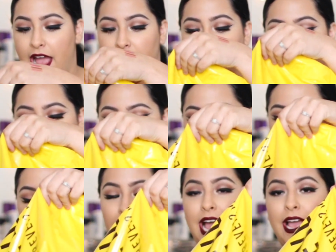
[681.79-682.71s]
I
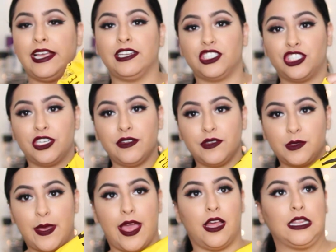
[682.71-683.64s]
I should
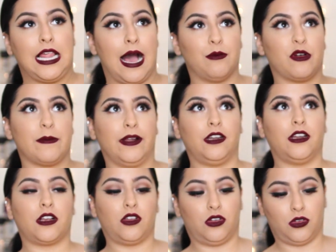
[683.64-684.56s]
have spent a lot more
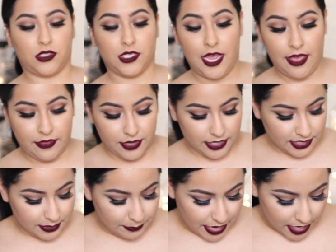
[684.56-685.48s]
money on clothes than I
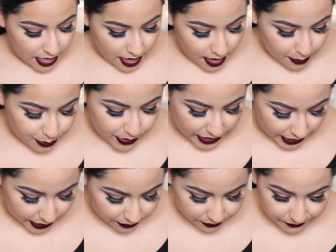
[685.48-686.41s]
did makeup,
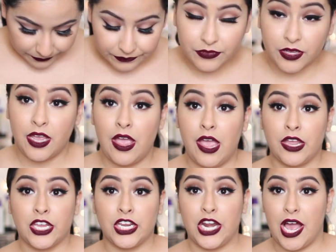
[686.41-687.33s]
but
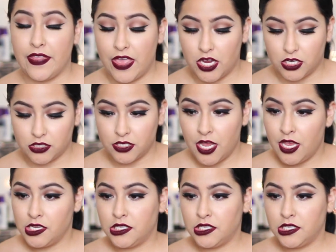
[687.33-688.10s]
you know how that goes.